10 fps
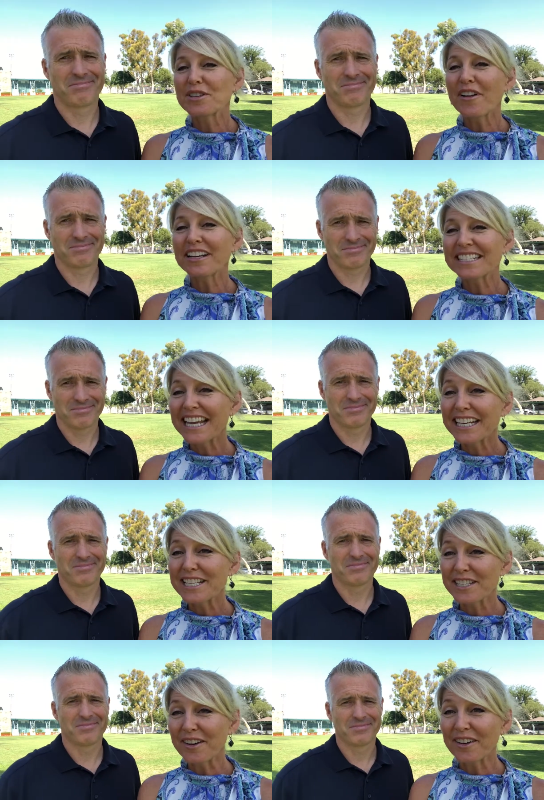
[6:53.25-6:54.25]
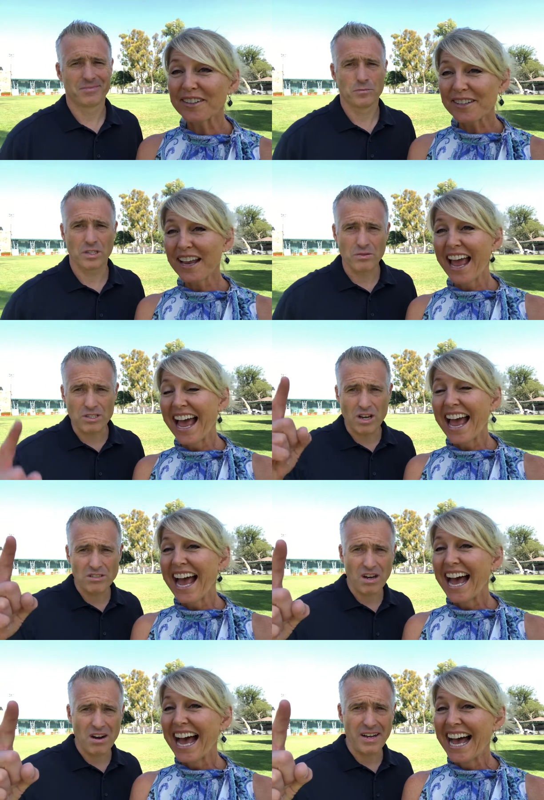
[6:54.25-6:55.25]
Speaker 1: she found a tennis skirt.
Speaker 2: Which was
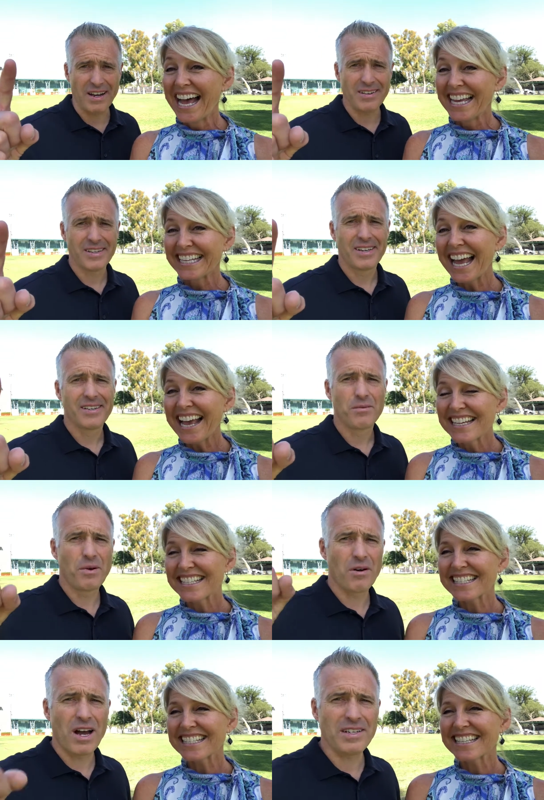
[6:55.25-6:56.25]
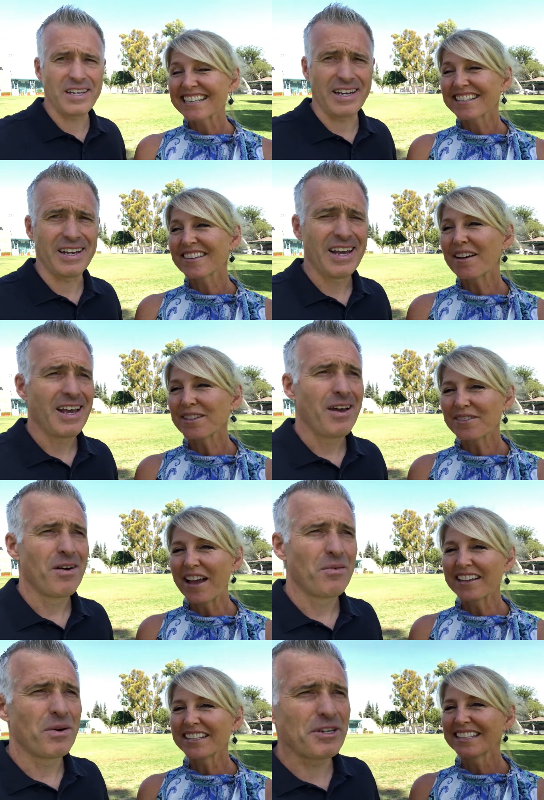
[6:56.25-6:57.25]
our target. Yes. We were hunting. So that was
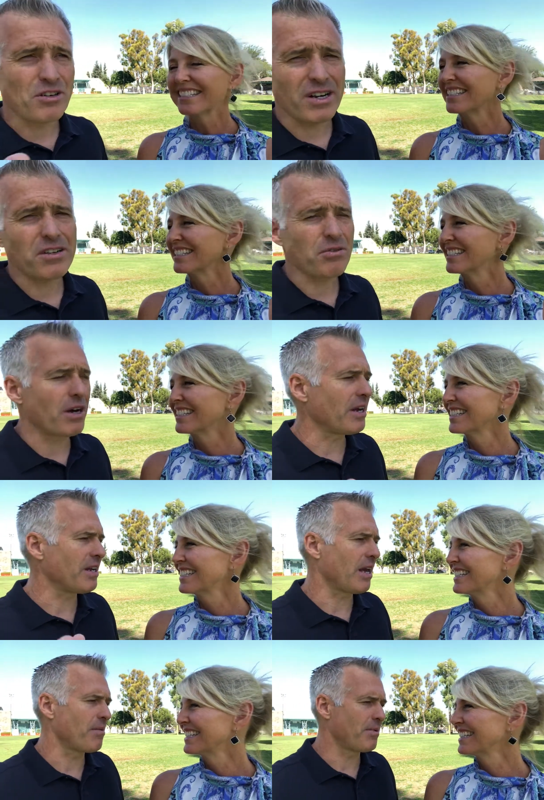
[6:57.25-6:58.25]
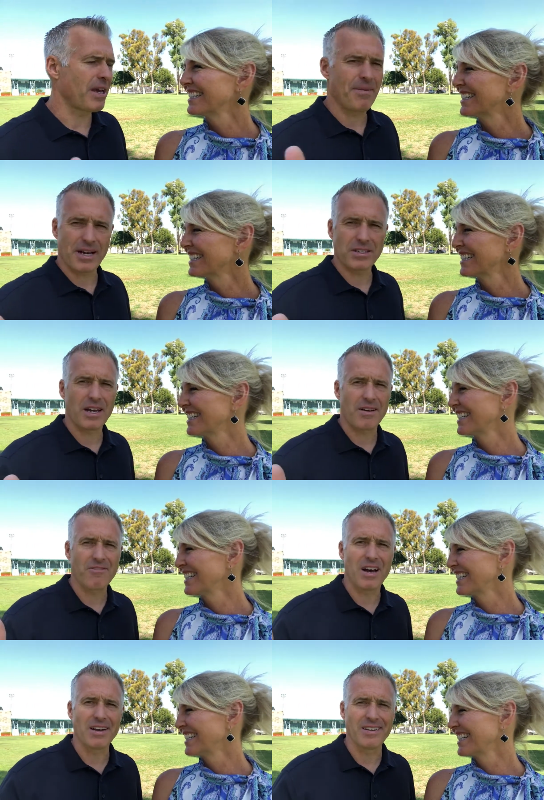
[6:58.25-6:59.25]
fun. When we turned it into a hunting game, it became actually kind of
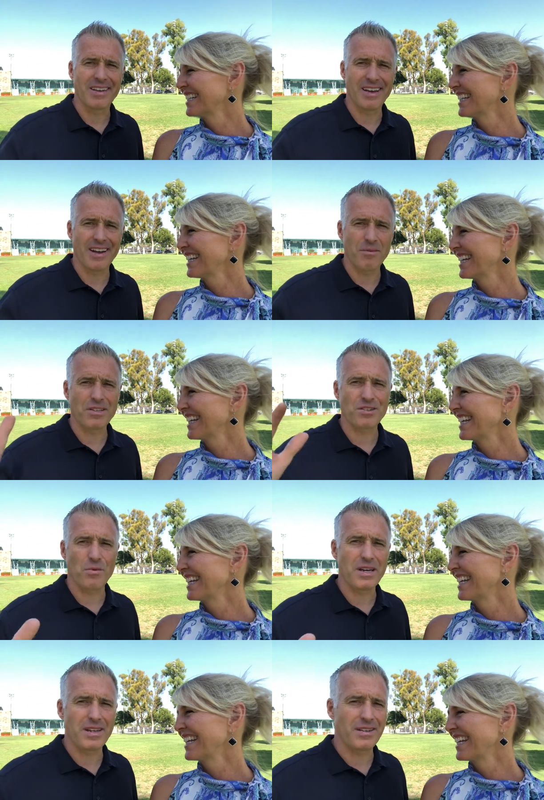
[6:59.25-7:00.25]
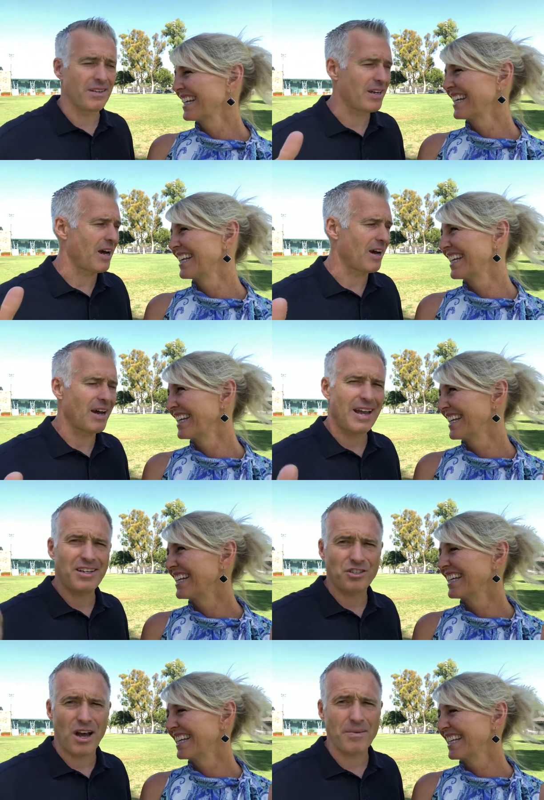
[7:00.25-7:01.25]
fun. And it was so we, yeah, I
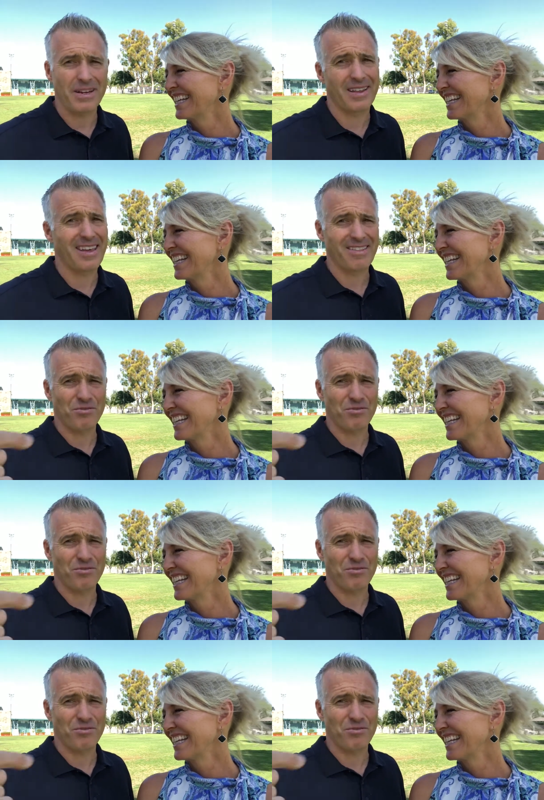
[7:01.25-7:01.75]
hate shopping and then